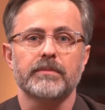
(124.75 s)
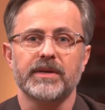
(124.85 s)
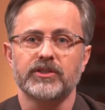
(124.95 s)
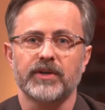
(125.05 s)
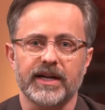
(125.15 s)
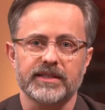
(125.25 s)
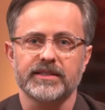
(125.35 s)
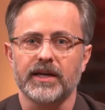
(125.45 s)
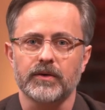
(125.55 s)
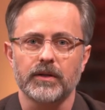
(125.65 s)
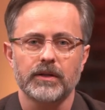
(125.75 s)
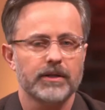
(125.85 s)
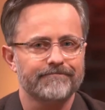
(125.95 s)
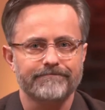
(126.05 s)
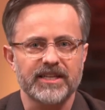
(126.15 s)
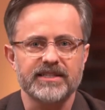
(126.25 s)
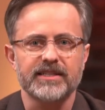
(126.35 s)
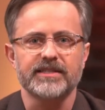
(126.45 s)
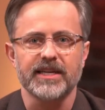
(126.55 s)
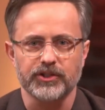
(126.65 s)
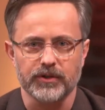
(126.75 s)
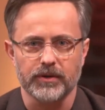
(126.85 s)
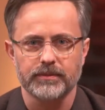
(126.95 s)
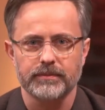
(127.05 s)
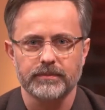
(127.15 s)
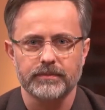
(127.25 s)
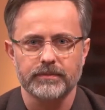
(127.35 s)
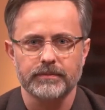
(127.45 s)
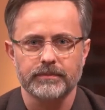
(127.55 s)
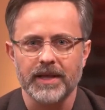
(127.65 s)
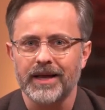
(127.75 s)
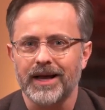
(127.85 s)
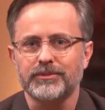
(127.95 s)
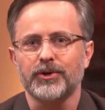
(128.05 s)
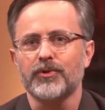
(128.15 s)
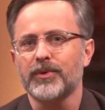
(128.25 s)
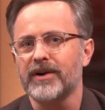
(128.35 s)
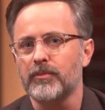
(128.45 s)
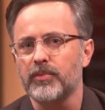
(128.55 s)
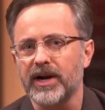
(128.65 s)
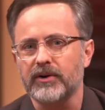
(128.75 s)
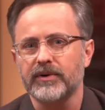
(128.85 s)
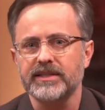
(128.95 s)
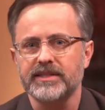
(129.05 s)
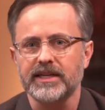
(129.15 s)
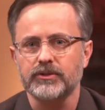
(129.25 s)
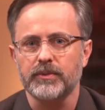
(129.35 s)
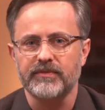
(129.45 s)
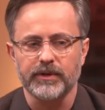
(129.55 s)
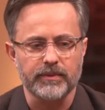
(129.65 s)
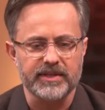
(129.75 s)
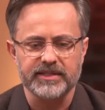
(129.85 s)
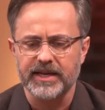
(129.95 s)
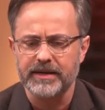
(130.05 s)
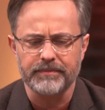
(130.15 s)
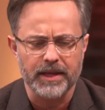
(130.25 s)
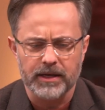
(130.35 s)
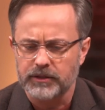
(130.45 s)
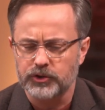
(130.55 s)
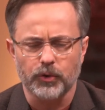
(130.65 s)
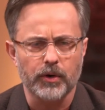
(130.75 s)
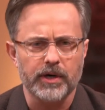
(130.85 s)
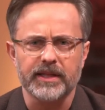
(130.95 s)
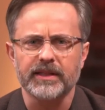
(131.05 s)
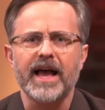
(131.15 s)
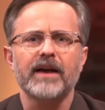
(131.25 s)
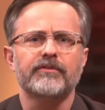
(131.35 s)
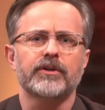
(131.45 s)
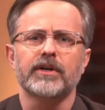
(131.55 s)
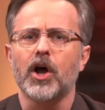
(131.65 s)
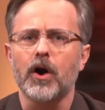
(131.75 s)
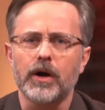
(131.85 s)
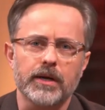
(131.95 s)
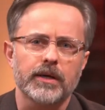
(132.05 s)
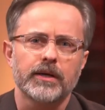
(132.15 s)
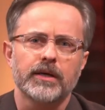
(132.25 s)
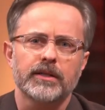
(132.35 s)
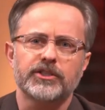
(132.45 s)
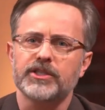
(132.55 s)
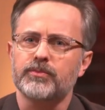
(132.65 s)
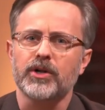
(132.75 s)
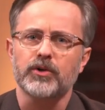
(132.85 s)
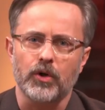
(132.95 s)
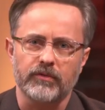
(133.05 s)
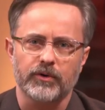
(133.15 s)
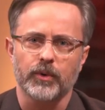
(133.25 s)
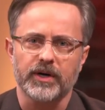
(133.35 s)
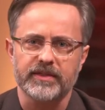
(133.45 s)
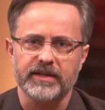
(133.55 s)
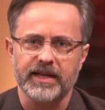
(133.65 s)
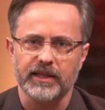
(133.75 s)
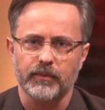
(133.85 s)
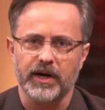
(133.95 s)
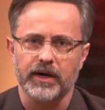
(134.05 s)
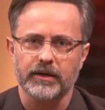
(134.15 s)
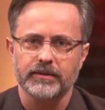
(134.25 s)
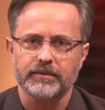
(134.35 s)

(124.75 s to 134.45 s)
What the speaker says: the Pendragon cycle is sensational. I'm certain that whatever Brett creates next will be filled with the same joy and laughter and heart that she's brought to all of her work at the Daily Wire.